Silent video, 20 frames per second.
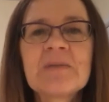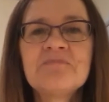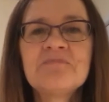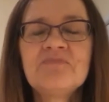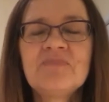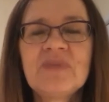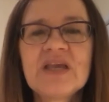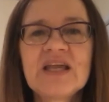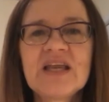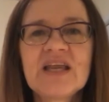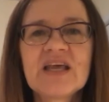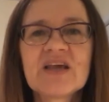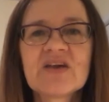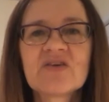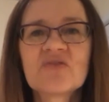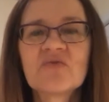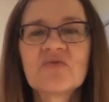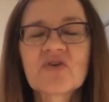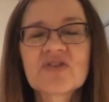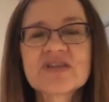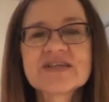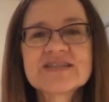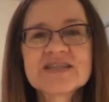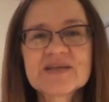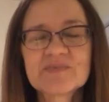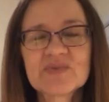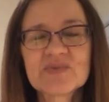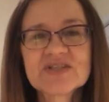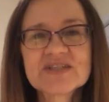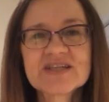meaning for the
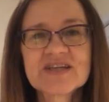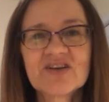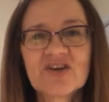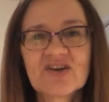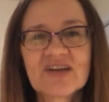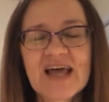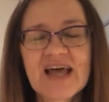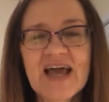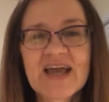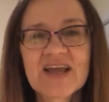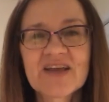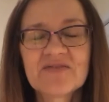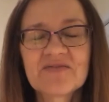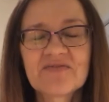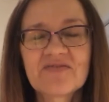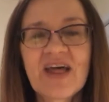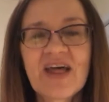symbols in your life.